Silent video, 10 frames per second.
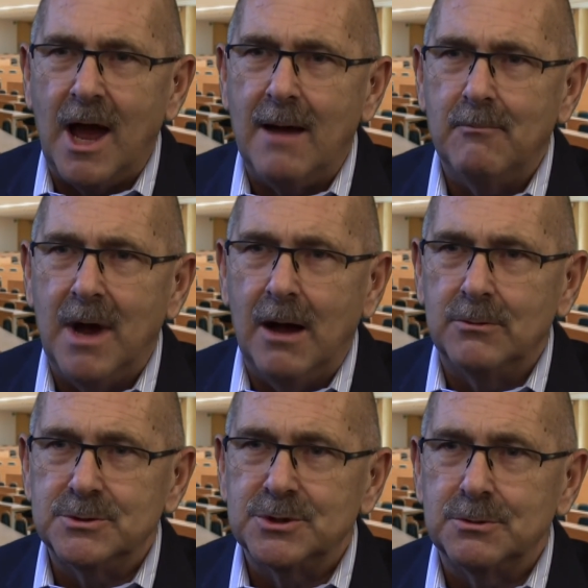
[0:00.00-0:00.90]

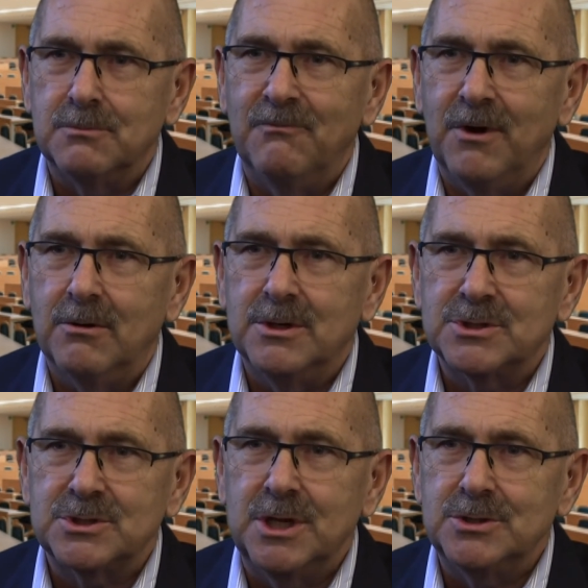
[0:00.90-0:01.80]
compounds in
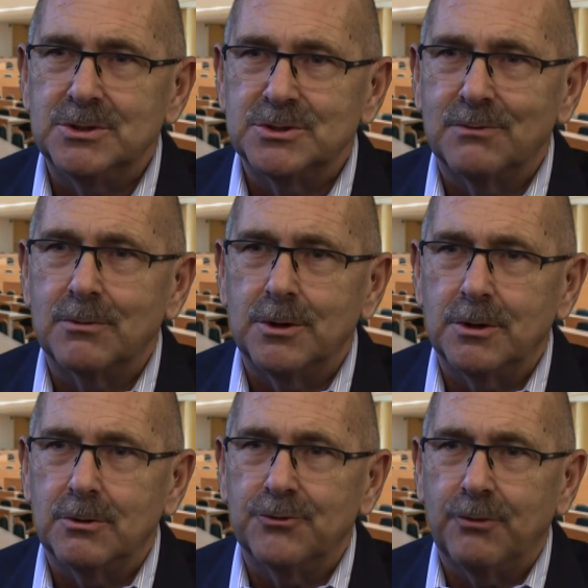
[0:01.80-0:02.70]
various stages of
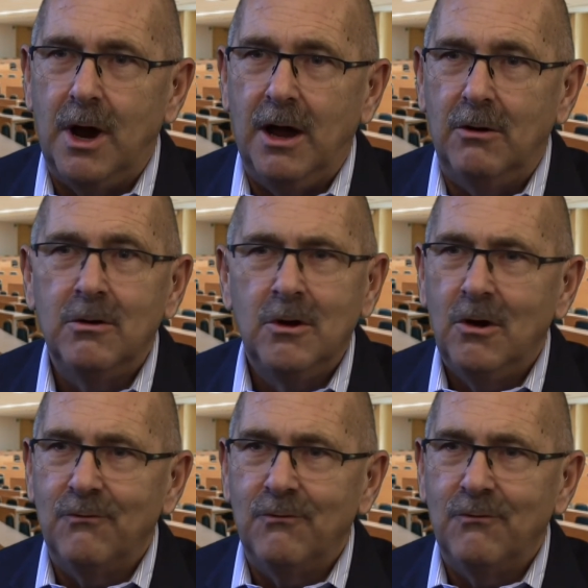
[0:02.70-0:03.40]
clinical trial